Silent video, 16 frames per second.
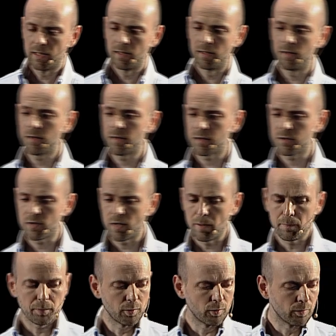Another
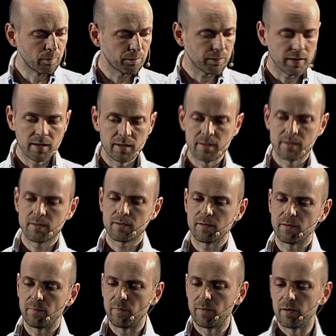example is
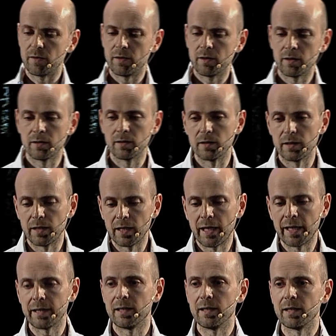the
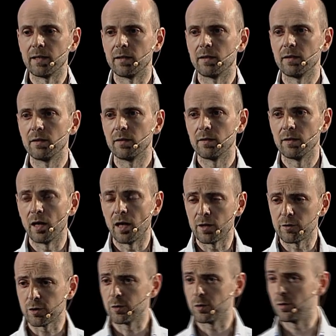land link, the
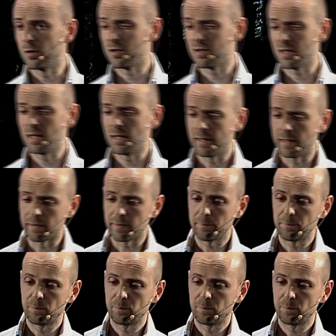answer to the sea link.